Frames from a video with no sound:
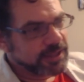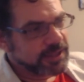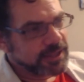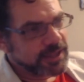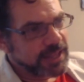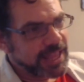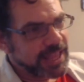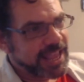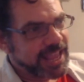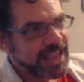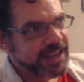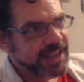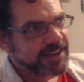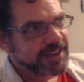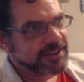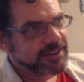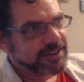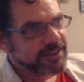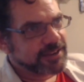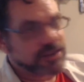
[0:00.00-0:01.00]

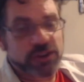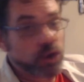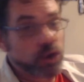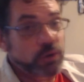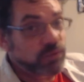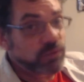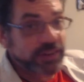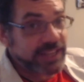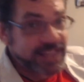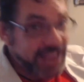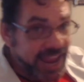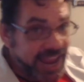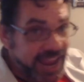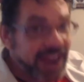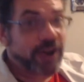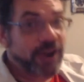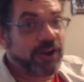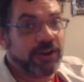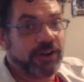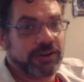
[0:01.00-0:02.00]
and don't really
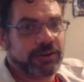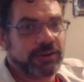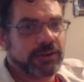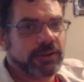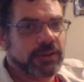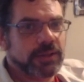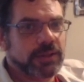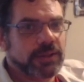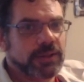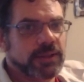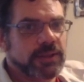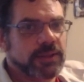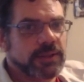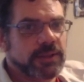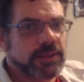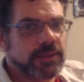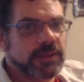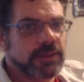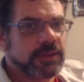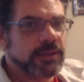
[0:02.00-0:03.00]
care
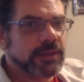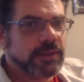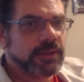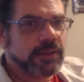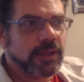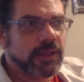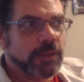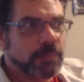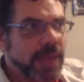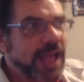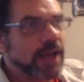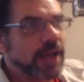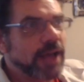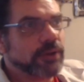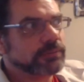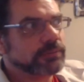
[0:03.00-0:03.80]
about